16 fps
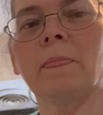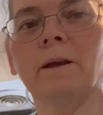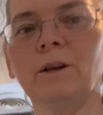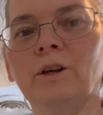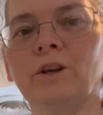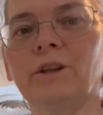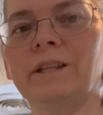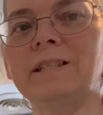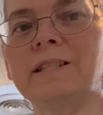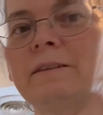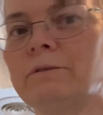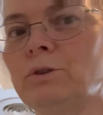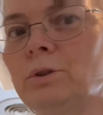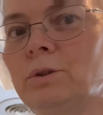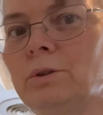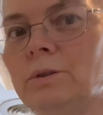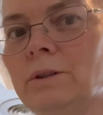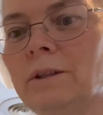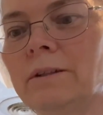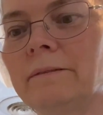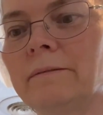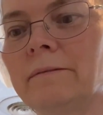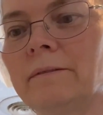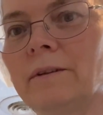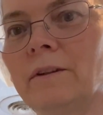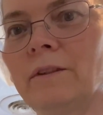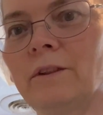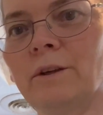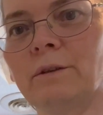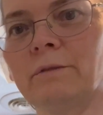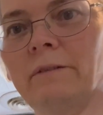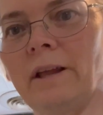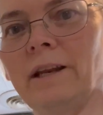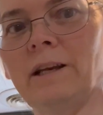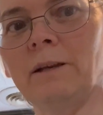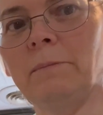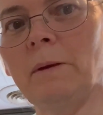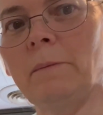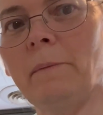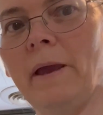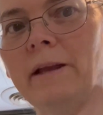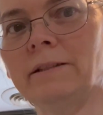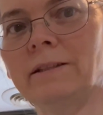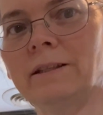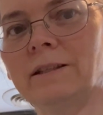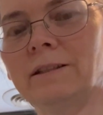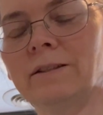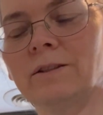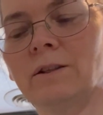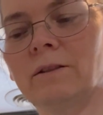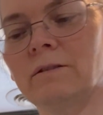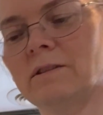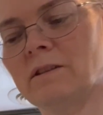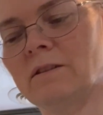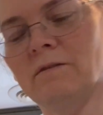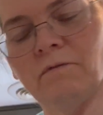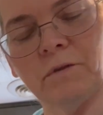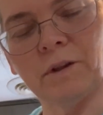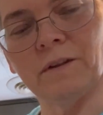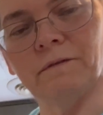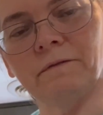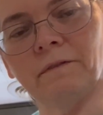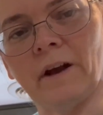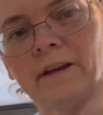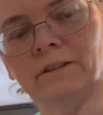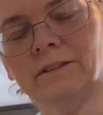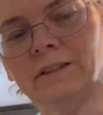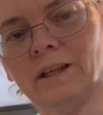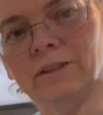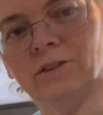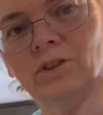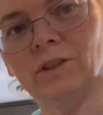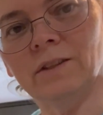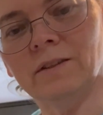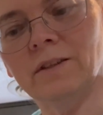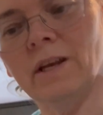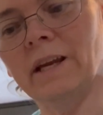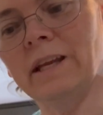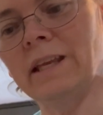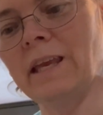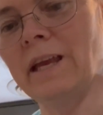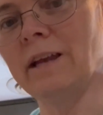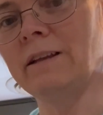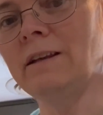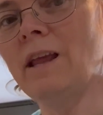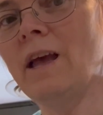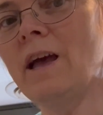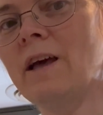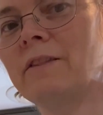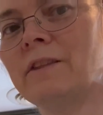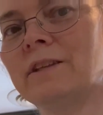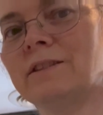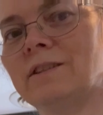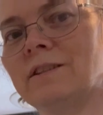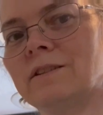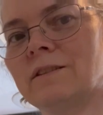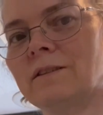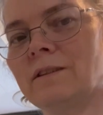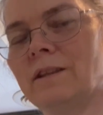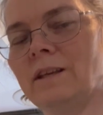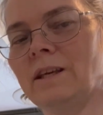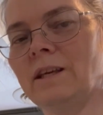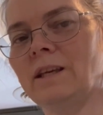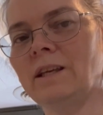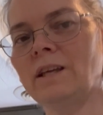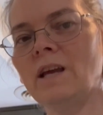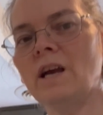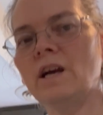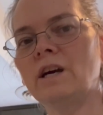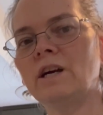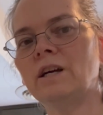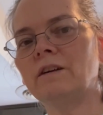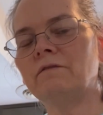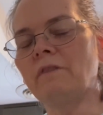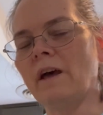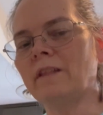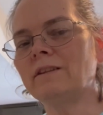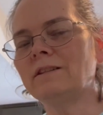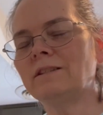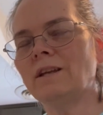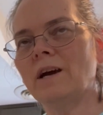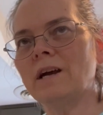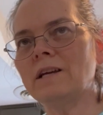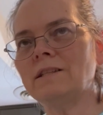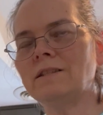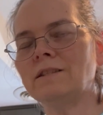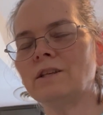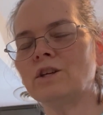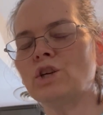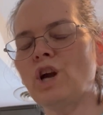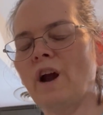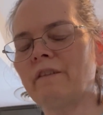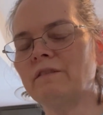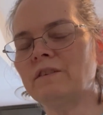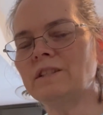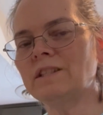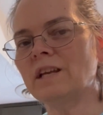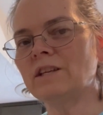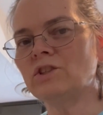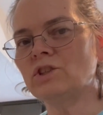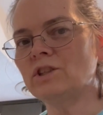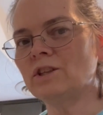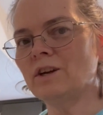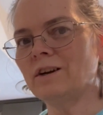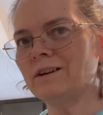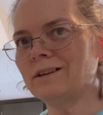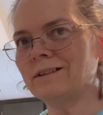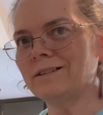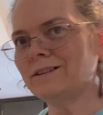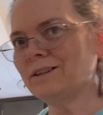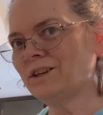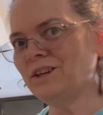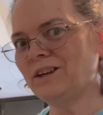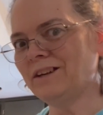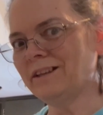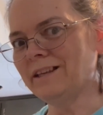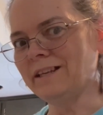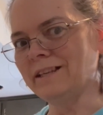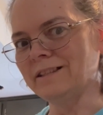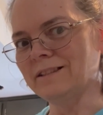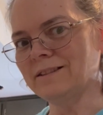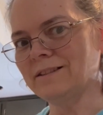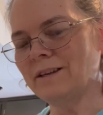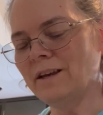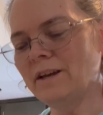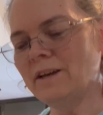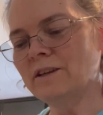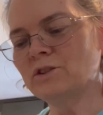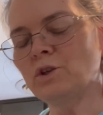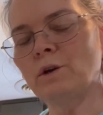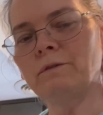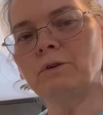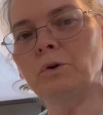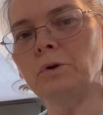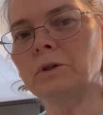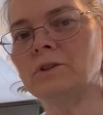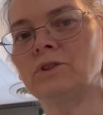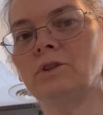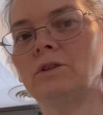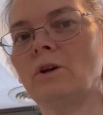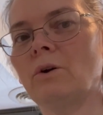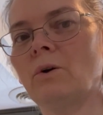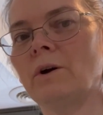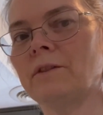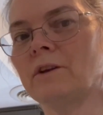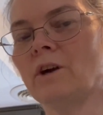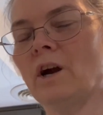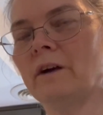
Cookies have cooled. They're ready to be painted for the final touches. Again, this is the Valentine's Conversation Heart cookies. So of course, you know, on the